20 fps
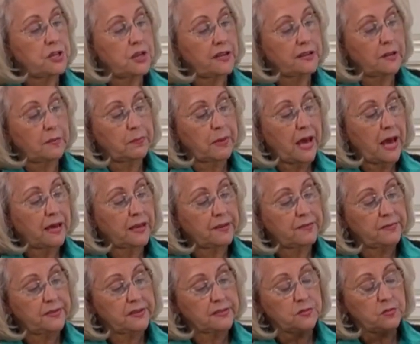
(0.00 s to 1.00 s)
on the back
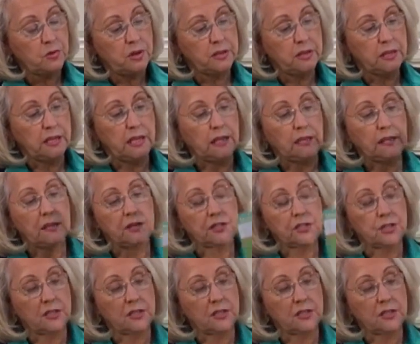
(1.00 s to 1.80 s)
of this one in English